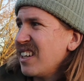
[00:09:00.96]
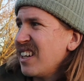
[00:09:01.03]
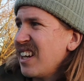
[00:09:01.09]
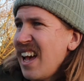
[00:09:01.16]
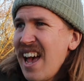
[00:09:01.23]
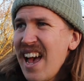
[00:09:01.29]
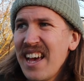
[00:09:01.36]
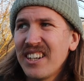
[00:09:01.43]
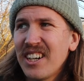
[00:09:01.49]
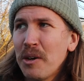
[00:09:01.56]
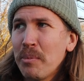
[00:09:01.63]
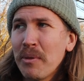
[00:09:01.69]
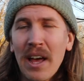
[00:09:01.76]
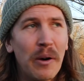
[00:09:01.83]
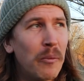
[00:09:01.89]
head
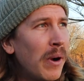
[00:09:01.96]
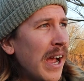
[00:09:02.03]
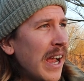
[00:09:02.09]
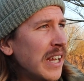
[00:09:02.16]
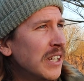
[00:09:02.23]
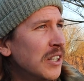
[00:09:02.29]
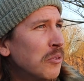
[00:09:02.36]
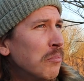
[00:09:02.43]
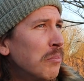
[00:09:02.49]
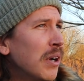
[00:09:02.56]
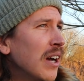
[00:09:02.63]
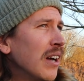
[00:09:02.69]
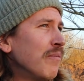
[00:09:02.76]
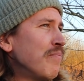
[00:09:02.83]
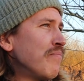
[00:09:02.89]
up that way,
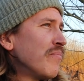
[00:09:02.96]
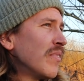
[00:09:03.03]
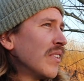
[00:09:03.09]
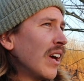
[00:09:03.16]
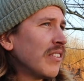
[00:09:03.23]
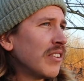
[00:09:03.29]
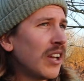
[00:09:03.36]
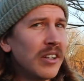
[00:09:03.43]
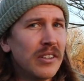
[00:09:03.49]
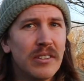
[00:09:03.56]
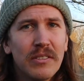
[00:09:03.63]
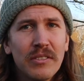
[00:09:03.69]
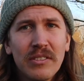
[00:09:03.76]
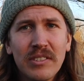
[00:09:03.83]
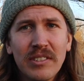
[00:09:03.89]
but I don't know,
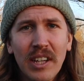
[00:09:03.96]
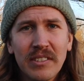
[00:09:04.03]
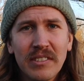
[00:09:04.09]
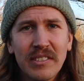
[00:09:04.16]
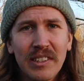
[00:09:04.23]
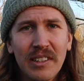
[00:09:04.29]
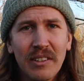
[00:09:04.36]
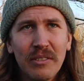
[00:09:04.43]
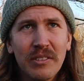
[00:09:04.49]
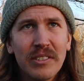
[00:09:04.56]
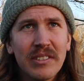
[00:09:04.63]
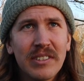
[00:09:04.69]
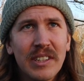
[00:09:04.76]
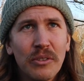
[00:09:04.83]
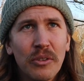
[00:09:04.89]
sun's still,
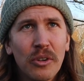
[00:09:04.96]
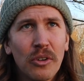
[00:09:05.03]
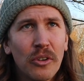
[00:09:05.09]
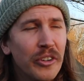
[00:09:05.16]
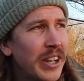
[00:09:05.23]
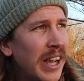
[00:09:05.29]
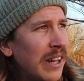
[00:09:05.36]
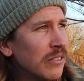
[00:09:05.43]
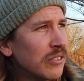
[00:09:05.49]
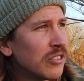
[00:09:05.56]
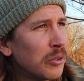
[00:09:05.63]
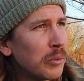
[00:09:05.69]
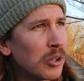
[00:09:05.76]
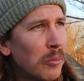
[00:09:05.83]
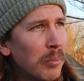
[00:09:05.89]
still not gone down,
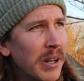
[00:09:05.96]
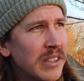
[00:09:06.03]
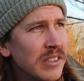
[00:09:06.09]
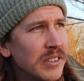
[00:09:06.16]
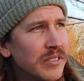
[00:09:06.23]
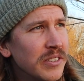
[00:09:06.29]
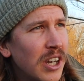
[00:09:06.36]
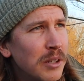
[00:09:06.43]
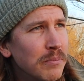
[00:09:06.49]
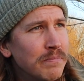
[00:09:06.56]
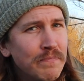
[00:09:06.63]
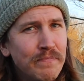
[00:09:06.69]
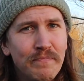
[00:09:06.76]
so we've got plenty of time.